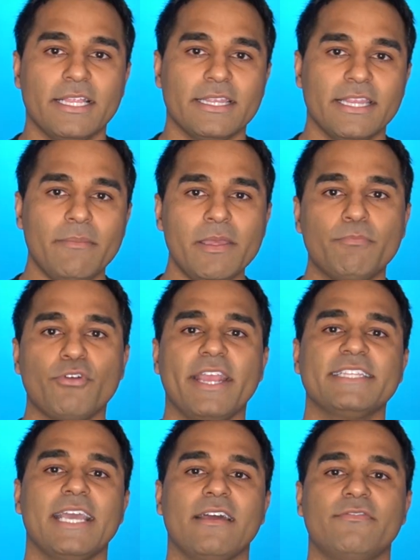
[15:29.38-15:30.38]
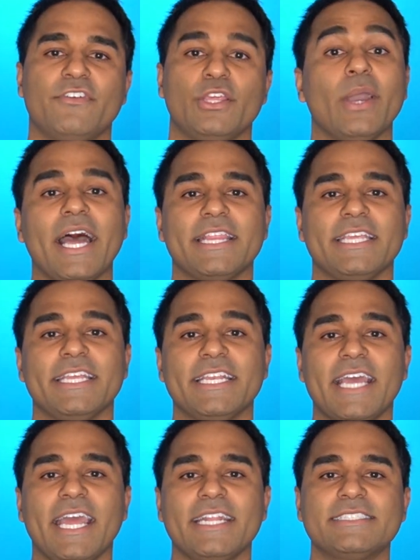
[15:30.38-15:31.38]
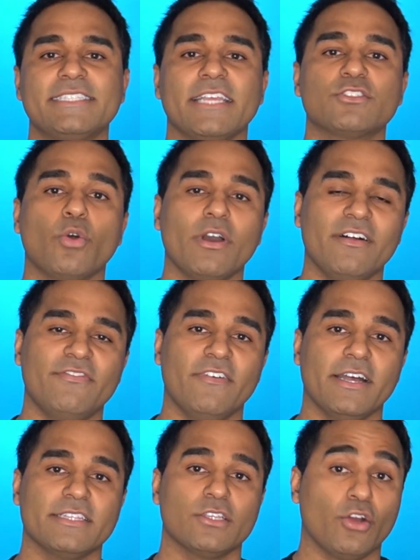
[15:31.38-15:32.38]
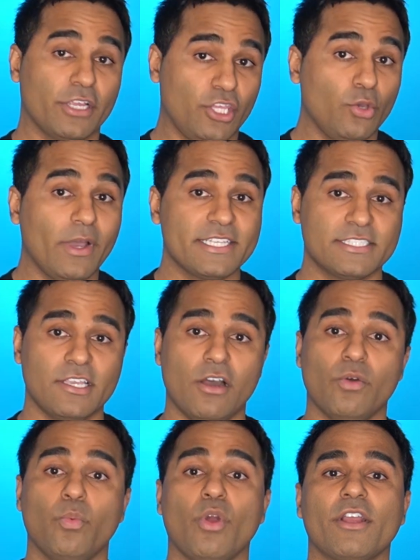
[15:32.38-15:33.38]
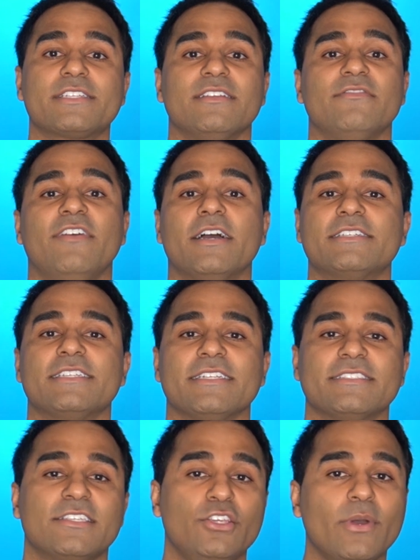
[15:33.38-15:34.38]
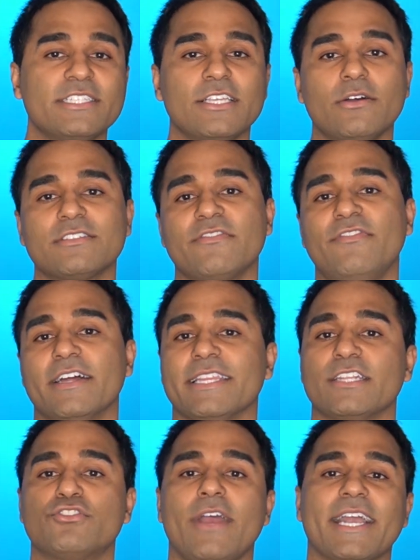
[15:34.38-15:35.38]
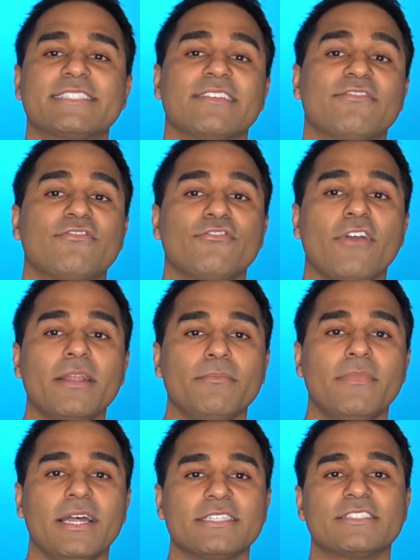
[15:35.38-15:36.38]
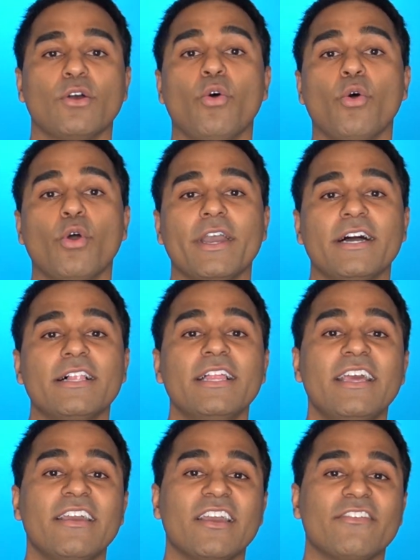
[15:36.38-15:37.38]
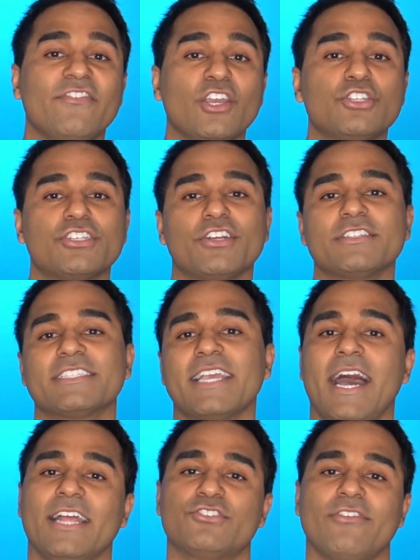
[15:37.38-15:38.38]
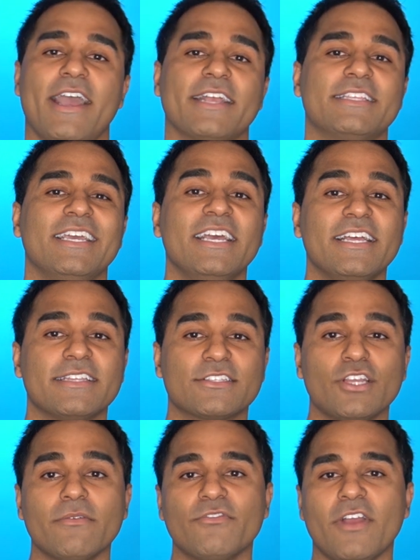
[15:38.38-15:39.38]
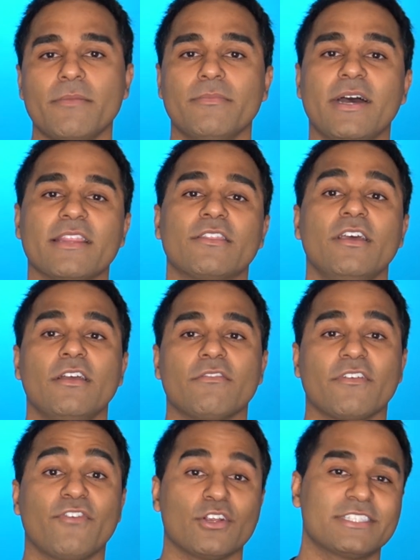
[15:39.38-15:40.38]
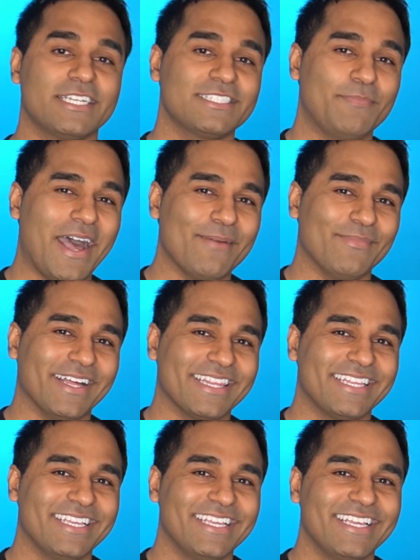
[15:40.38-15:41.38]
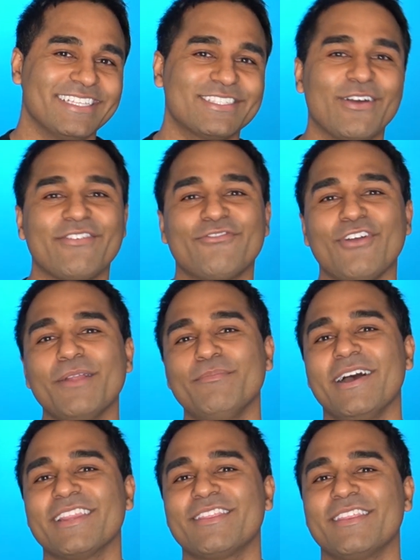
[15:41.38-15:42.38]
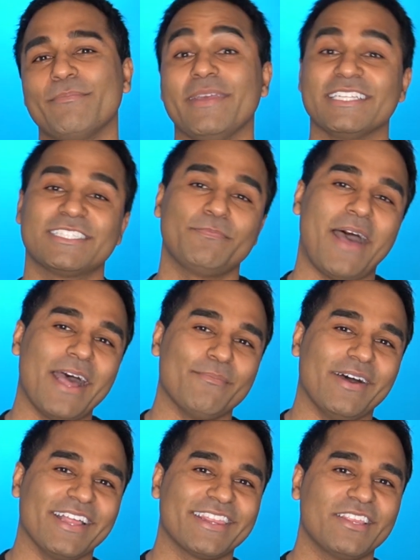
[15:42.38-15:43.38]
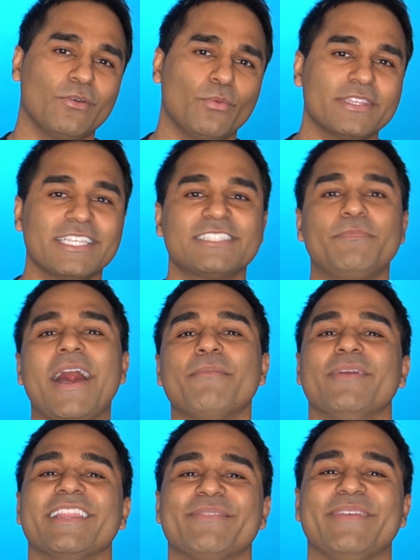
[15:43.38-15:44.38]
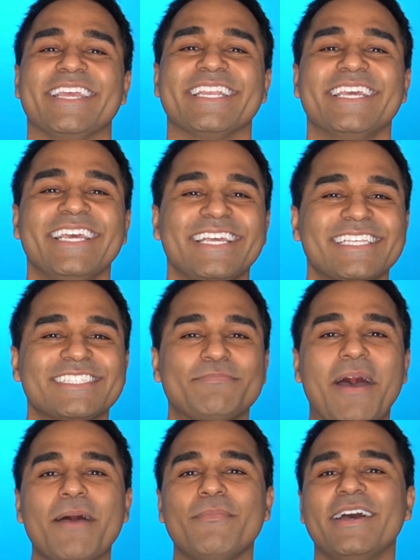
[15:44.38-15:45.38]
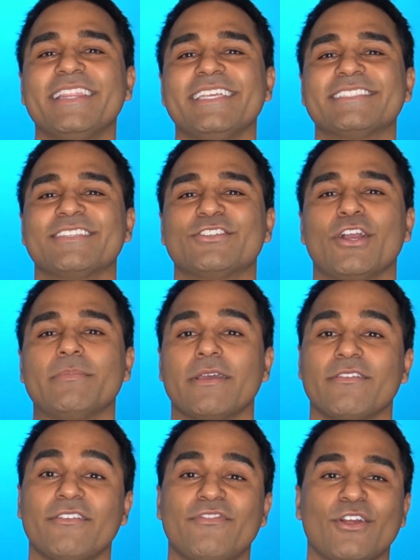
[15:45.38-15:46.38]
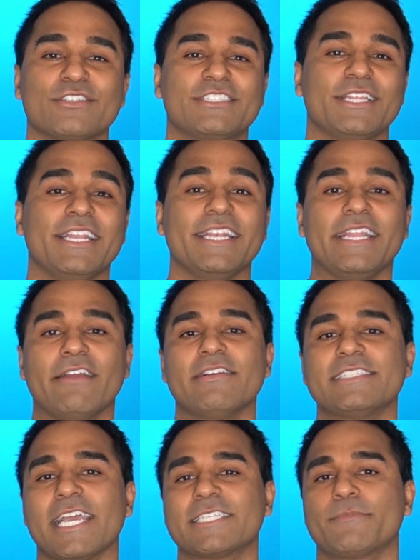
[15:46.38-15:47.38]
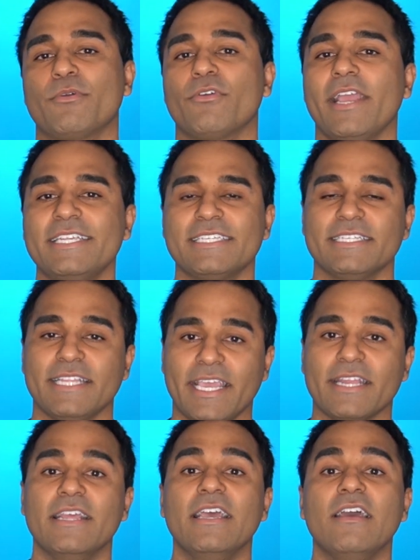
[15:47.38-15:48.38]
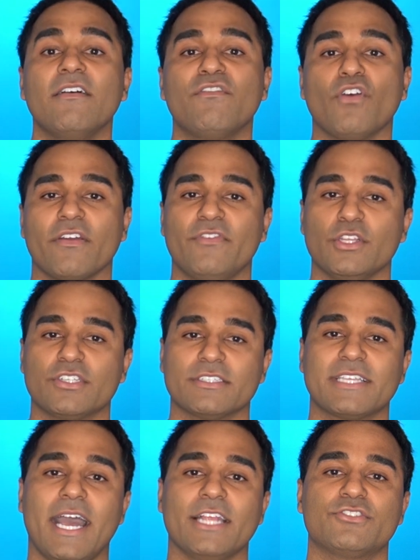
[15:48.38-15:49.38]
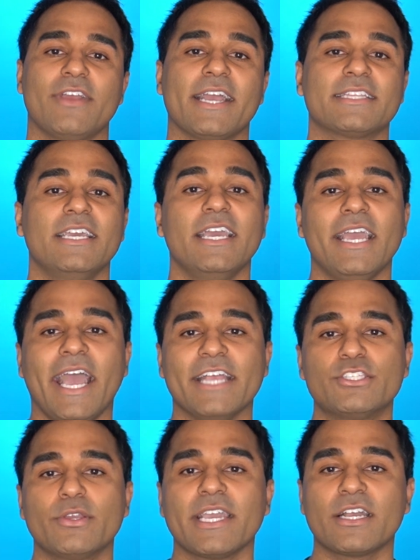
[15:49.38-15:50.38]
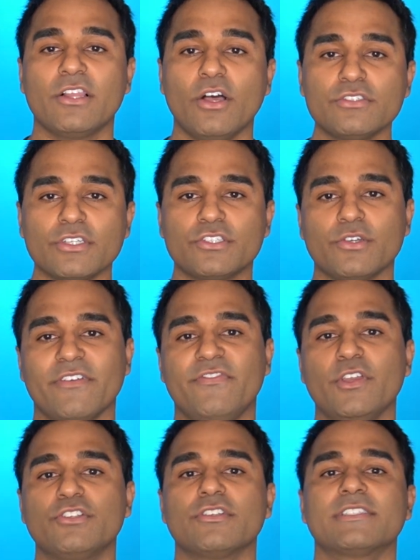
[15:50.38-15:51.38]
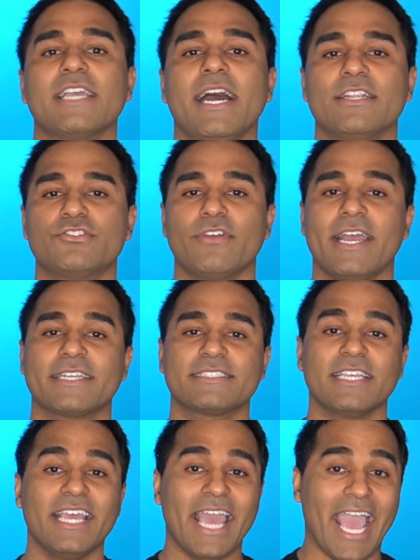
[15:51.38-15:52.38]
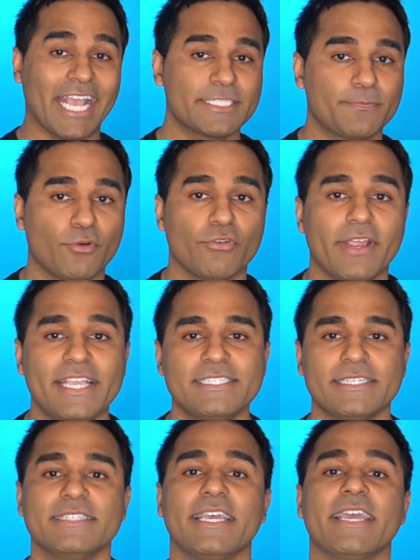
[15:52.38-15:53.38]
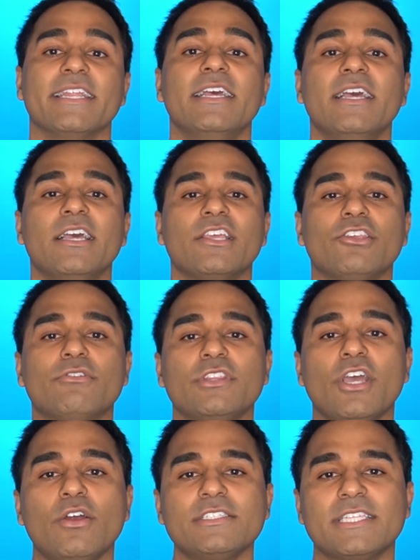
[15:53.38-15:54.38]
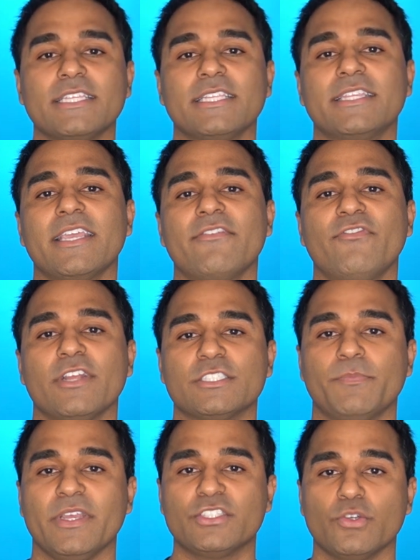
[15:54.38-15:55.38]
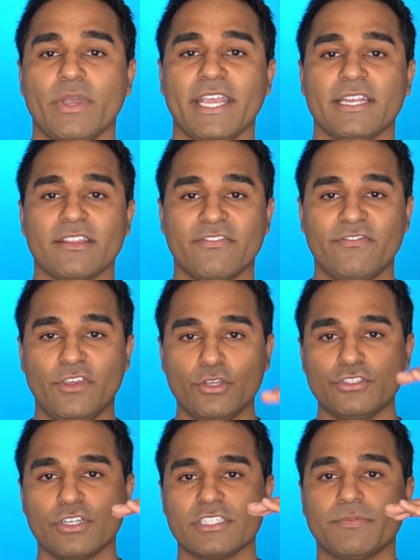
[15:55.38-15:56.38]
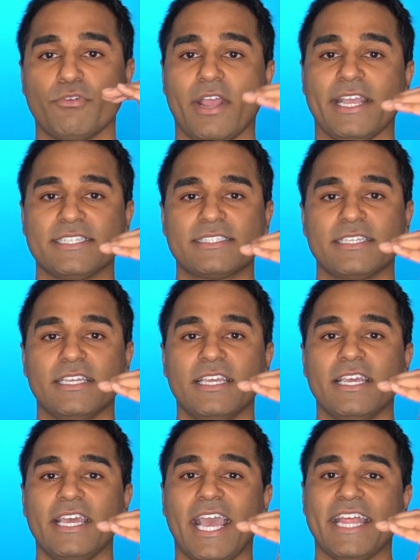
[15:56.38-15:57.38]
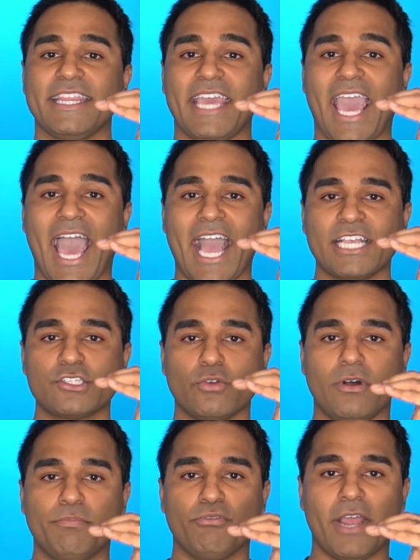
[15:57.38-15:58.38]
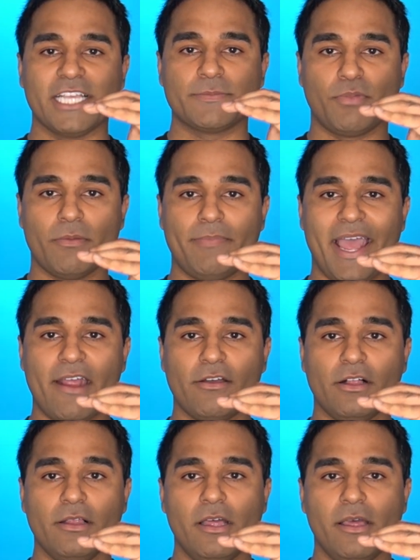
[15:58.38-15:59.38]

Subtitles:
Let me break down for you how the United States Oil Fund, or USO, works and functions. USO is a fund that tracks the front month's oil futures contract. The term front month refers to the spot month. So if front month means spot month, what does spot month mean? Spot month is a term that refers to the nearest expiration date for a futures contract. As you get closer to a futures contract's expiration date, you'll notice that the difference between the futures price and the actual price per barrel